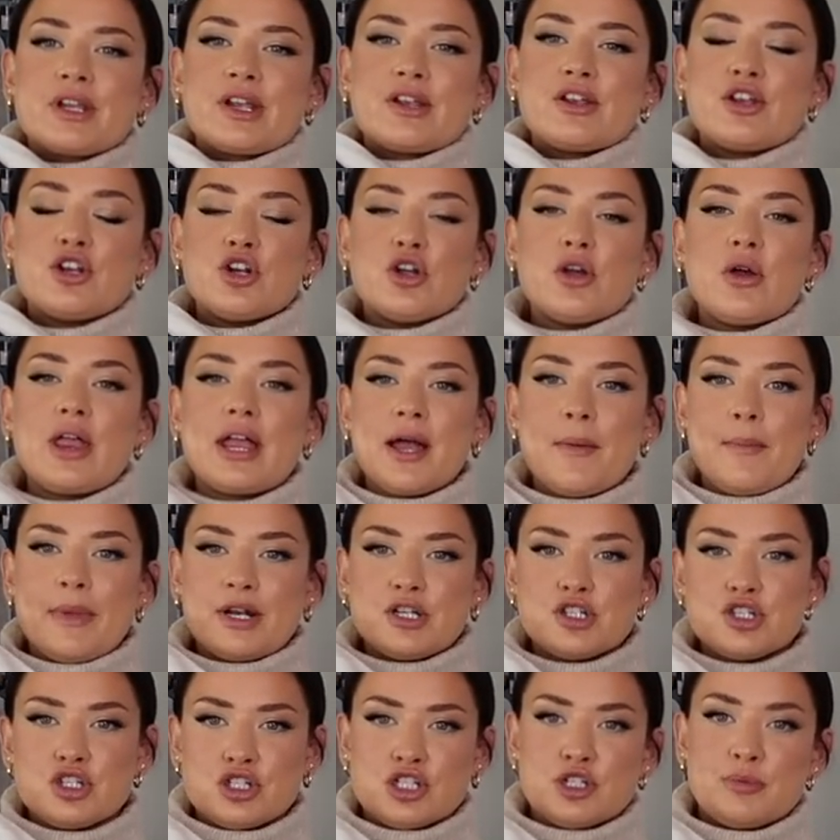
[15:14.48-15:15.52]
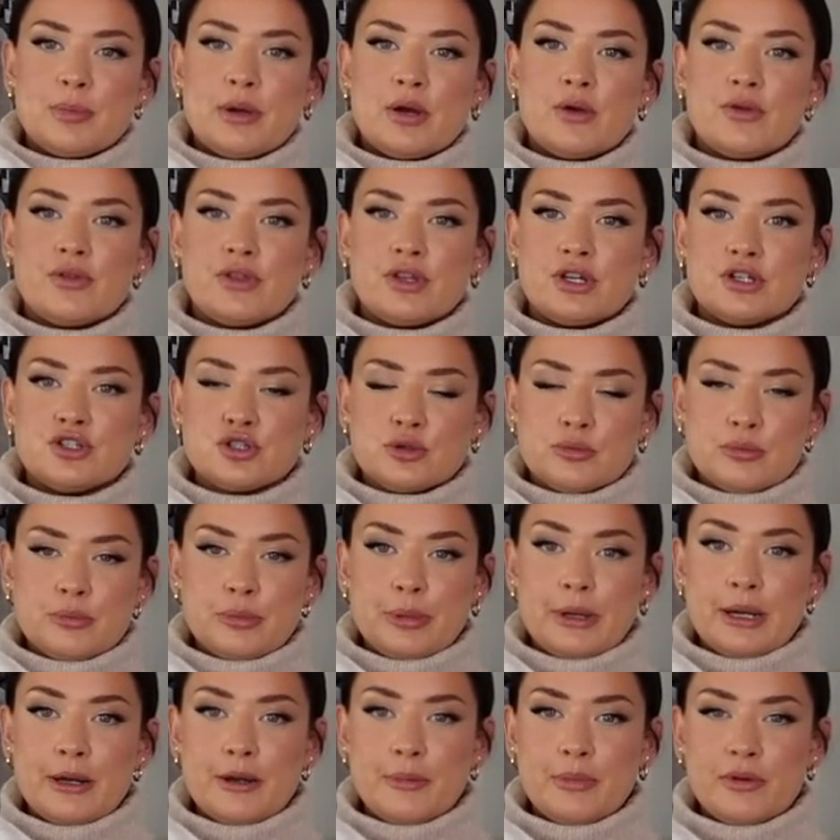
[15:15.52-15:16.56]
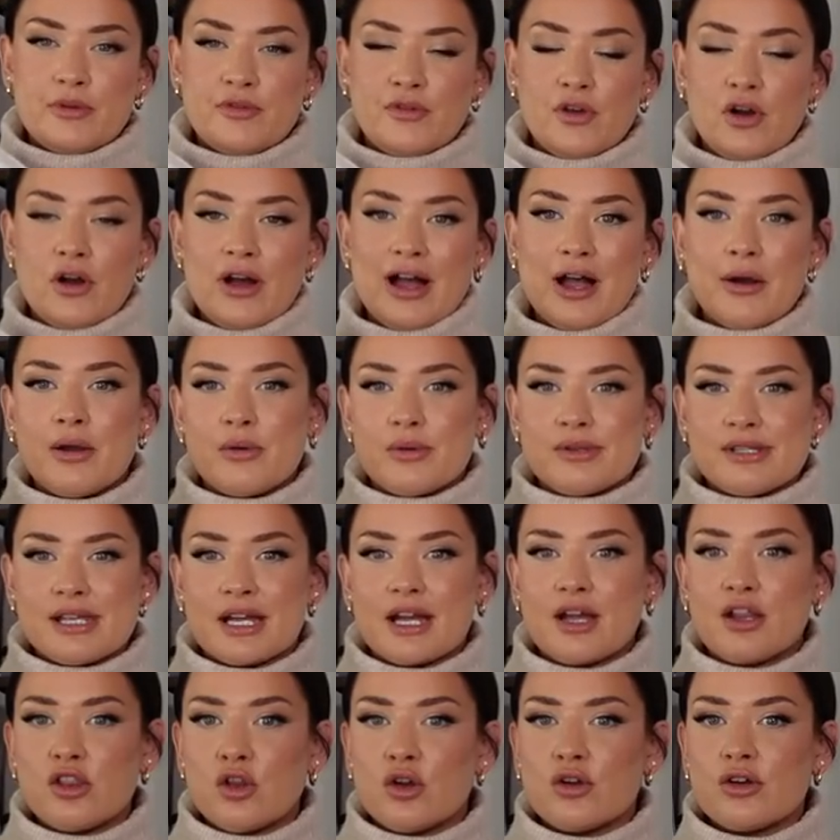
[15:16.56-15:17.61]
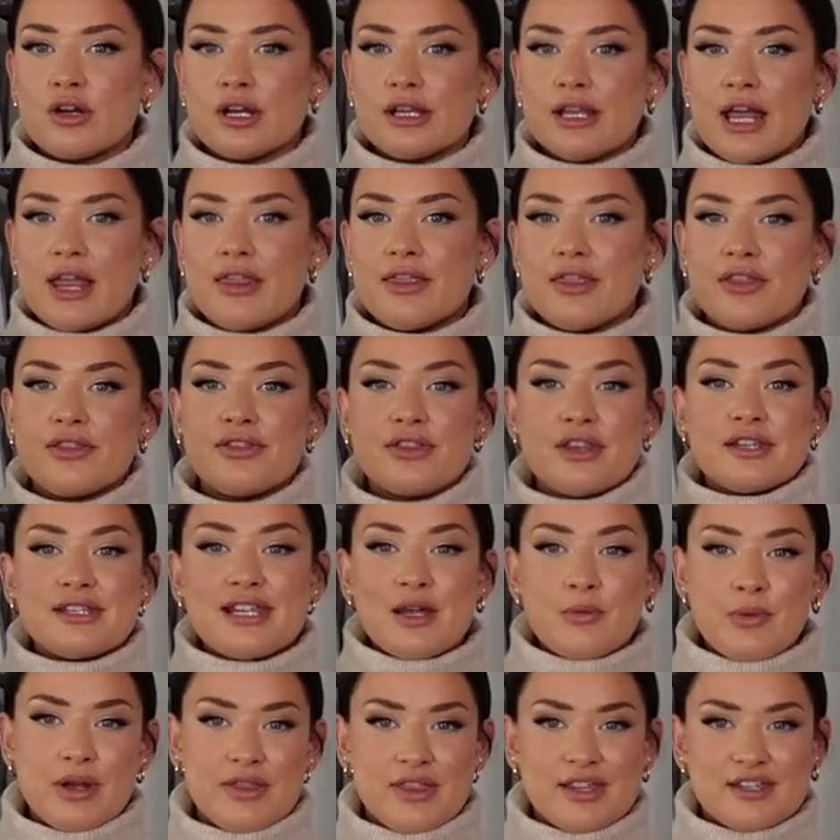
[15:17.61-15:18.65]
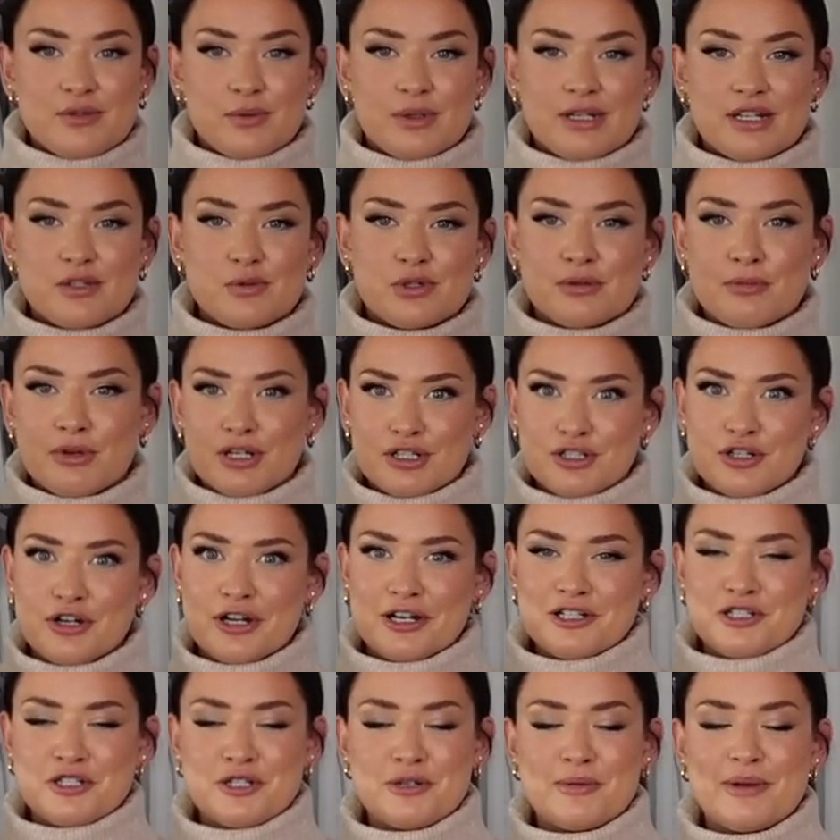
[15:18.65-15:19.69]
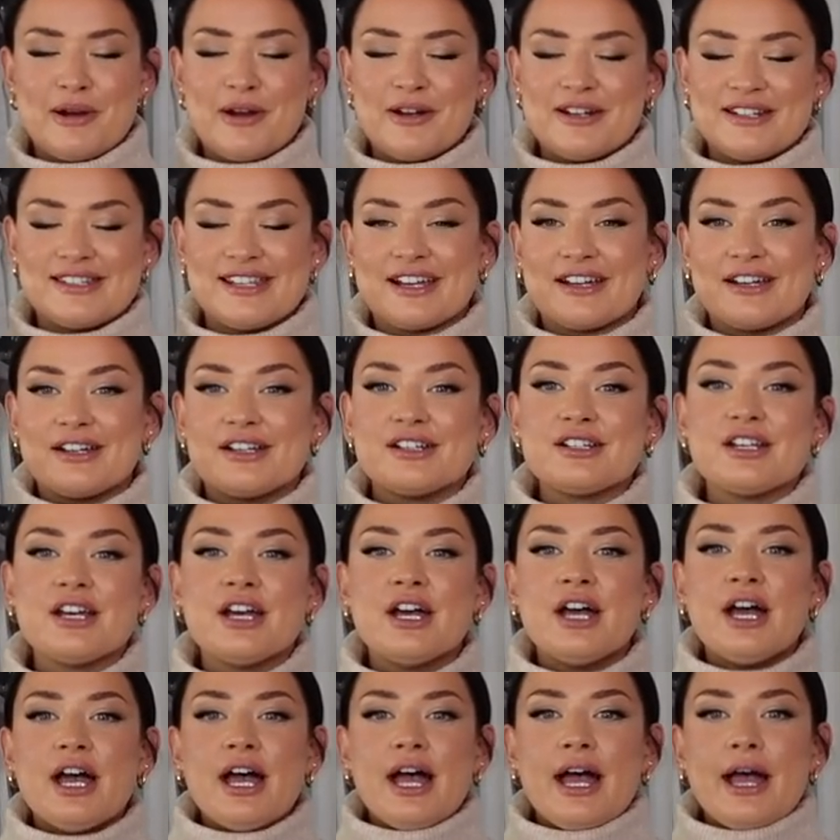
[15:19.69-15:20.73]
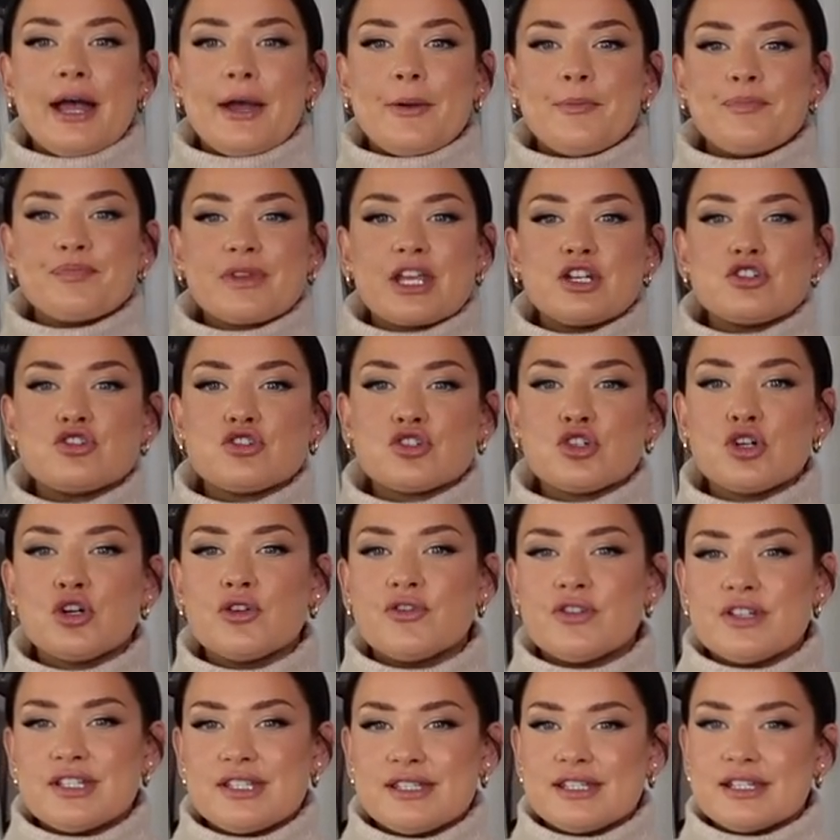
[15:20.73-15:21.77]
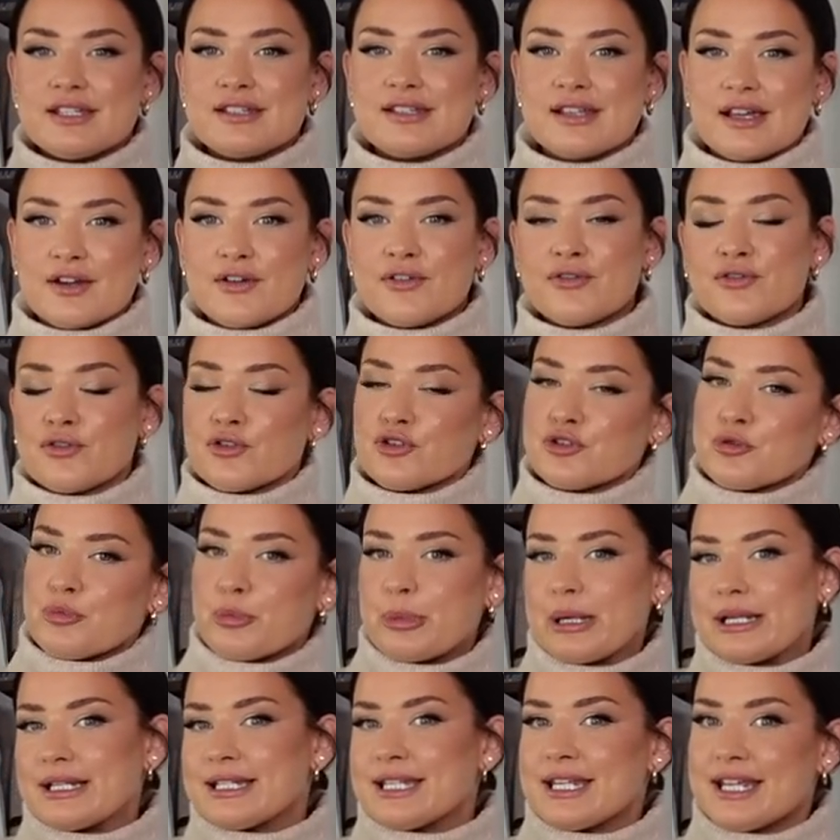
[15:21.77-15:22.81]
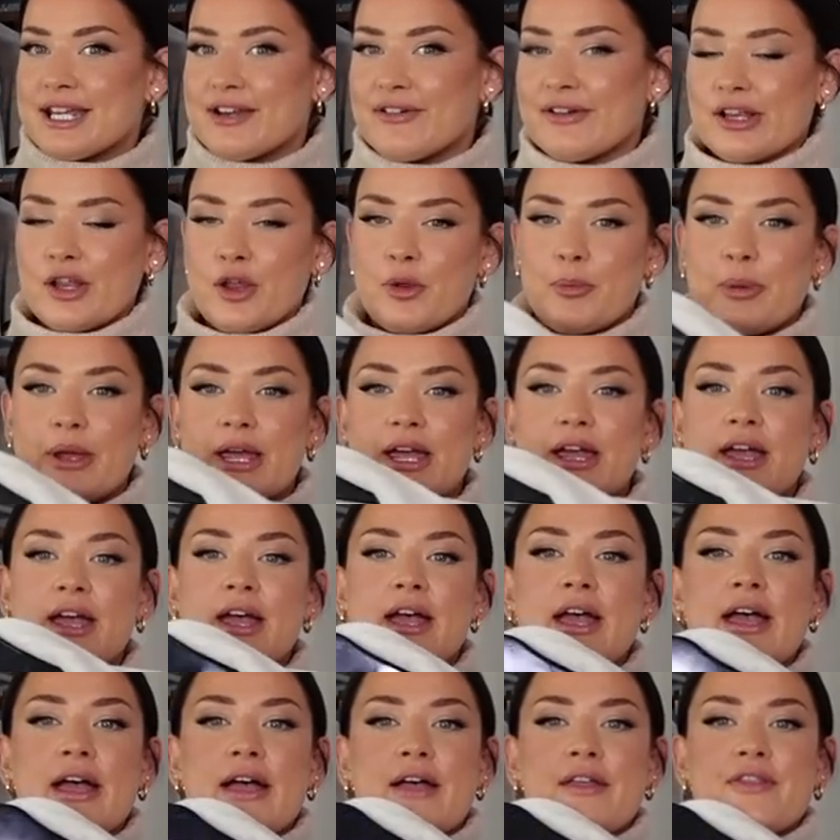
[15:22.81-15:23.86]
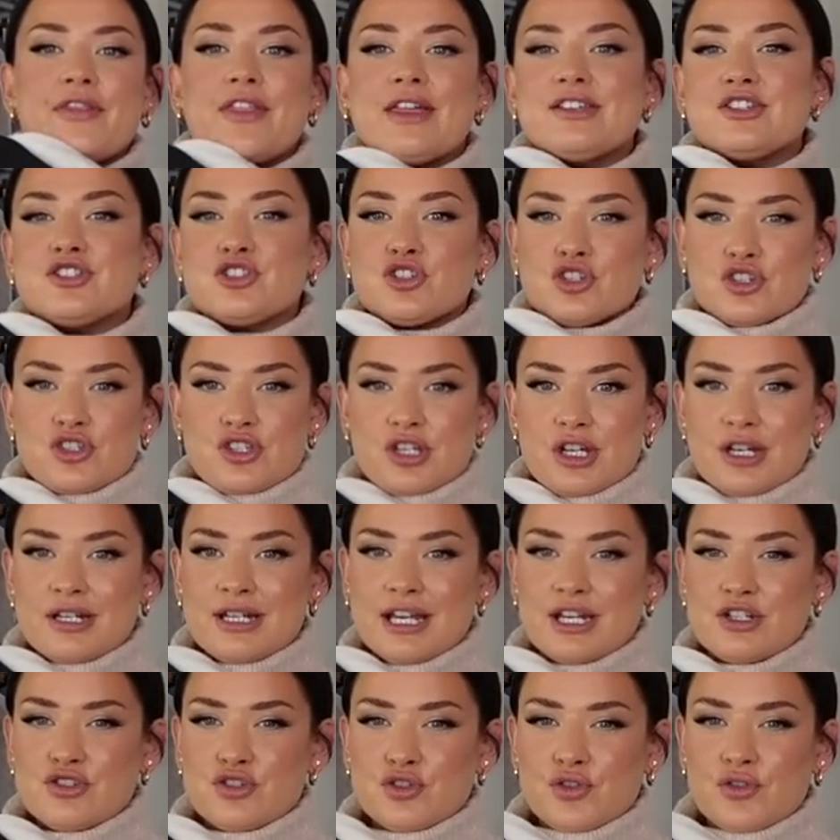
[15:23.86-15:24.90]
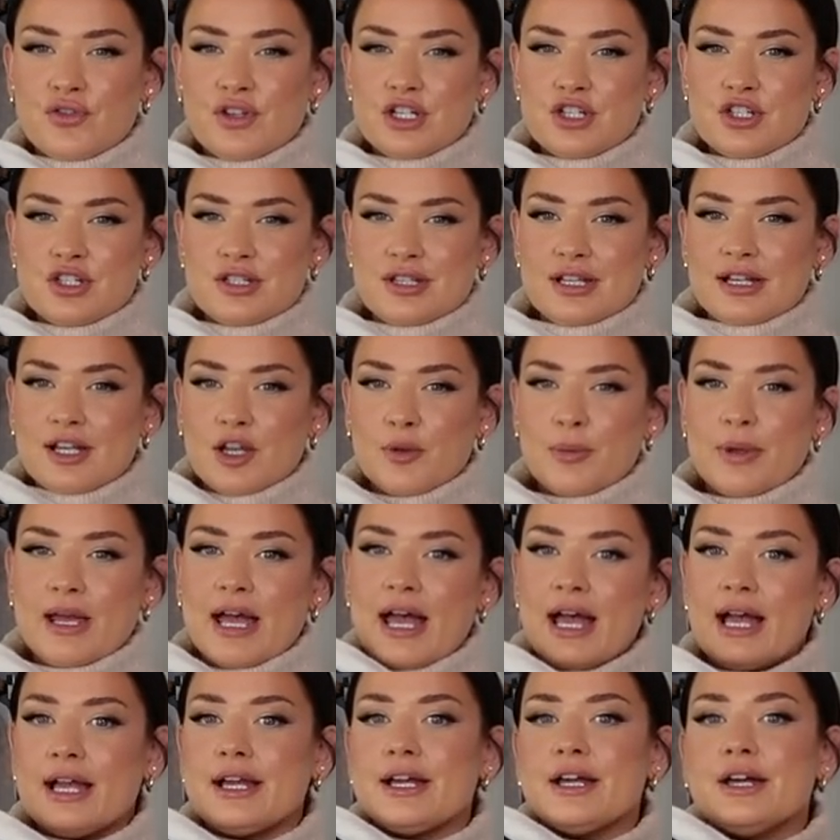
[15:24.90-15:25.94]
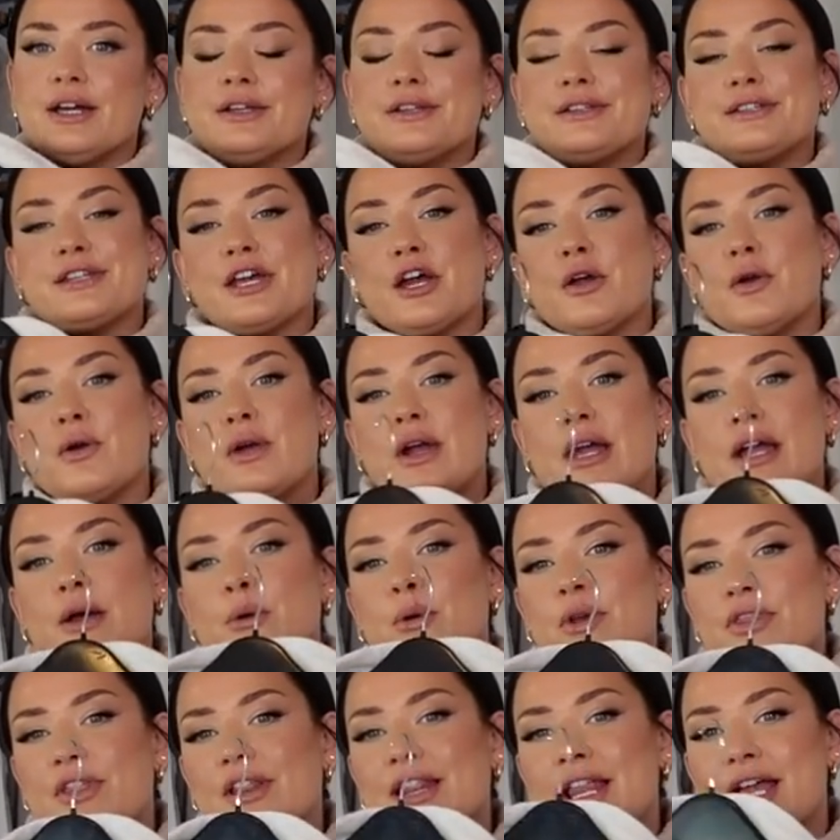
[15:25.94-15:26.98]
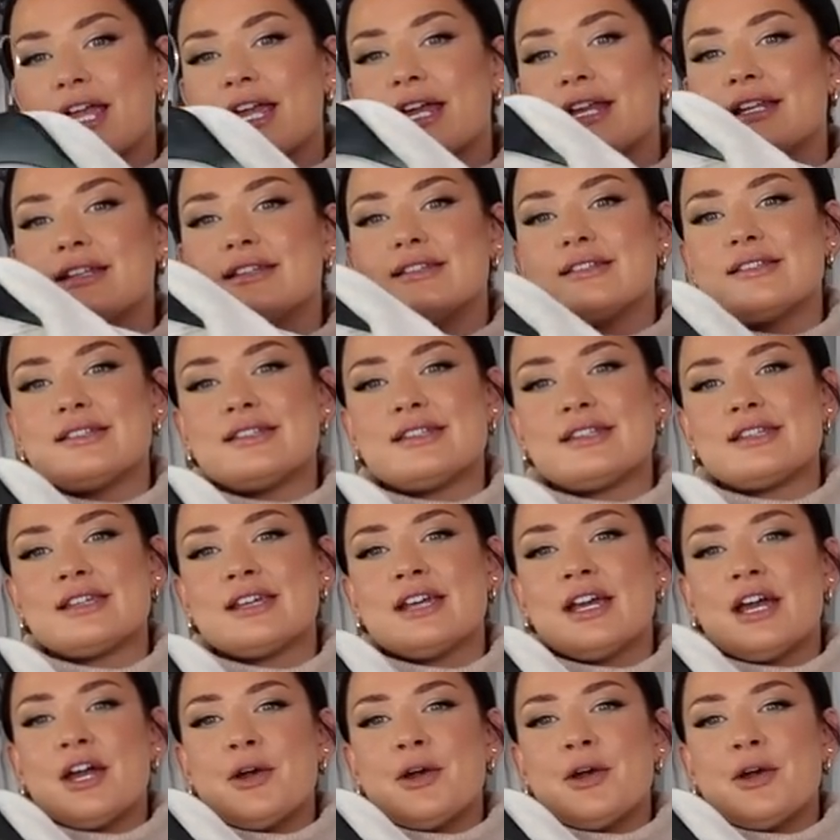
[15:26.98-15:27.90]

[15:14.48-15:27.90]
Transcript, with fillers: you know, like I mentioned about the jumper before, how it was like a longer length, the same way this one is, which I'm going to talk to you about in a second. It just covers this like front bit here a little bit. This doesn't, it just finishes a little bit higher. So with leggings,